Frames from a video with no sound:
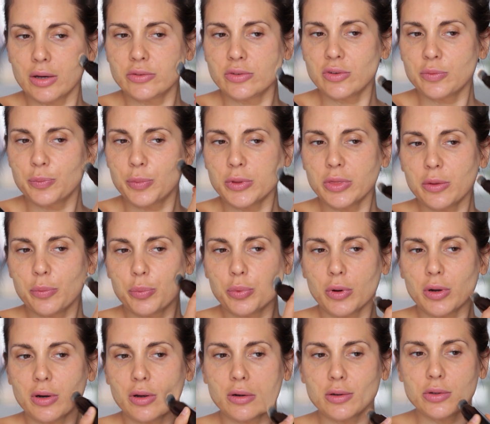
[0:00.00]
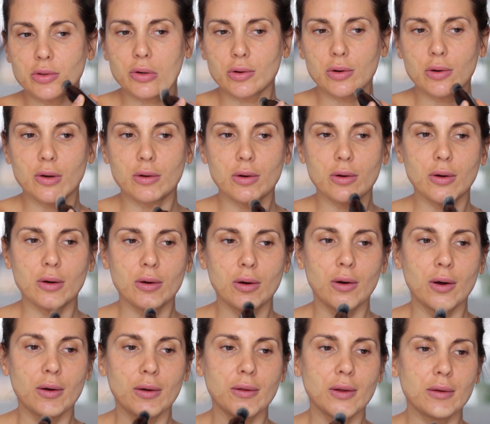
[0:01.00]
I just put the product
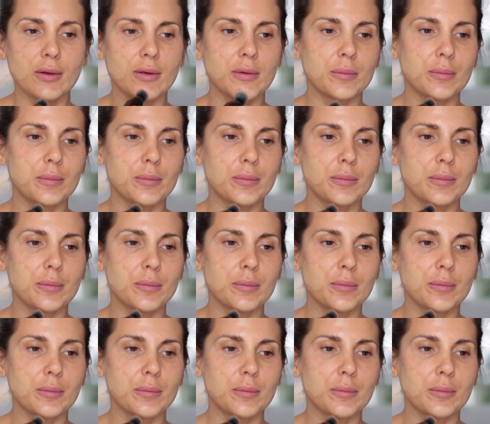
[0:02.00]
on